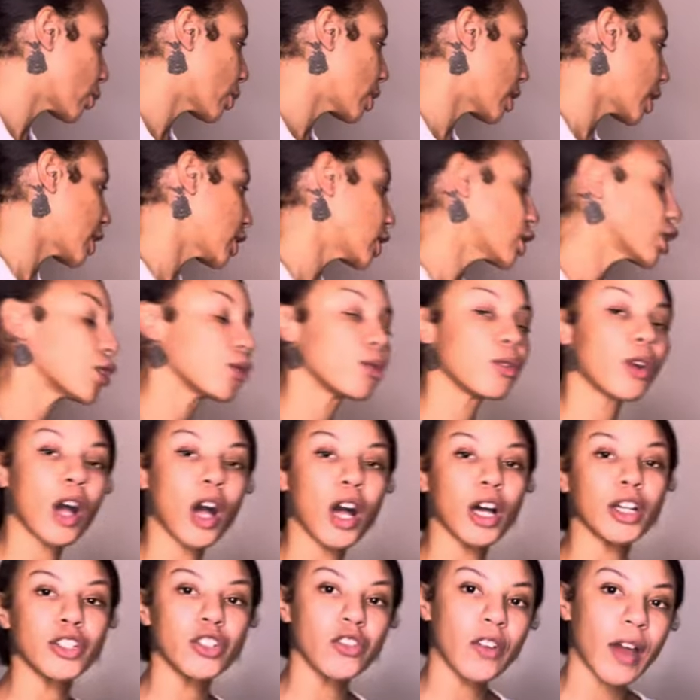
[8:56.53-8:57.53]
a nice little
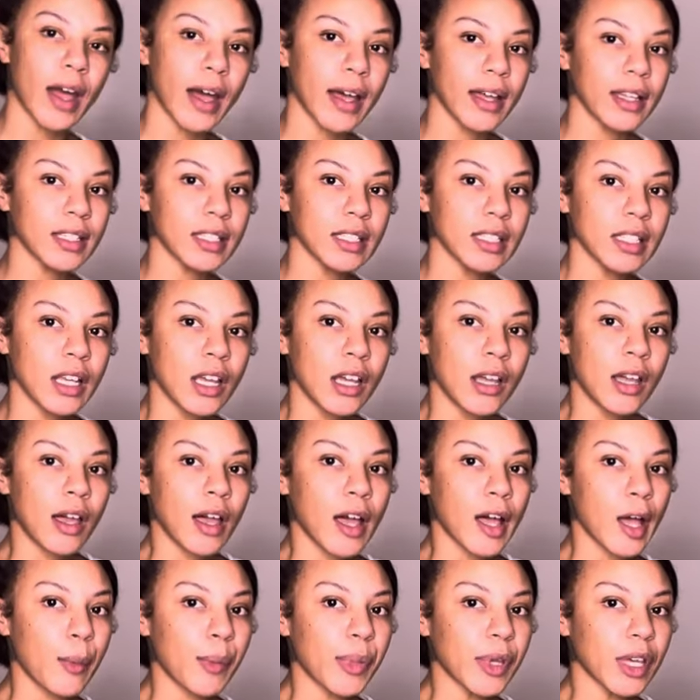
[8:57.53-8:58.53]
contrast
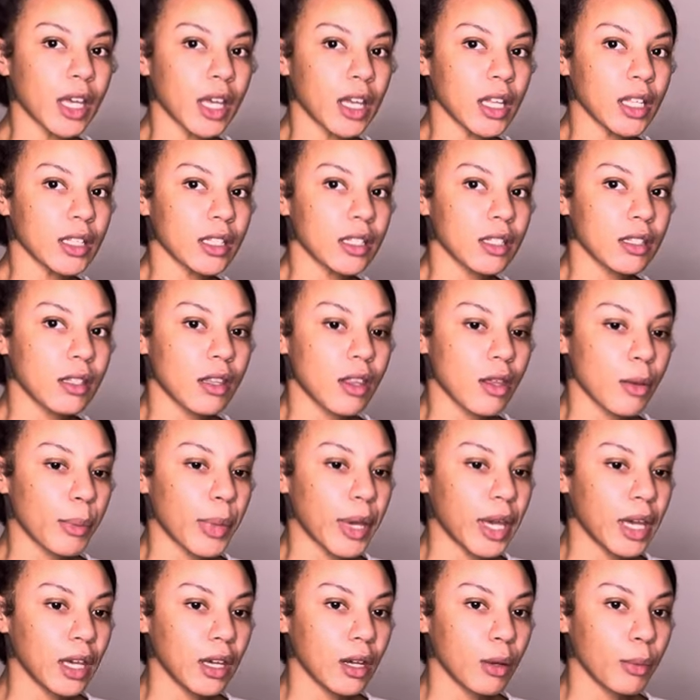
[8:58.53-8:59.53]
up against the
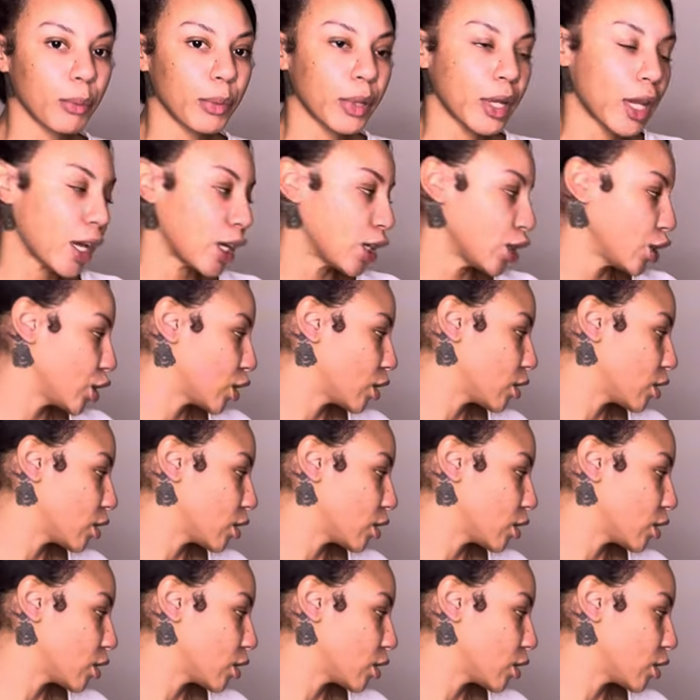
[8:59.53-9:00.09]
pink blush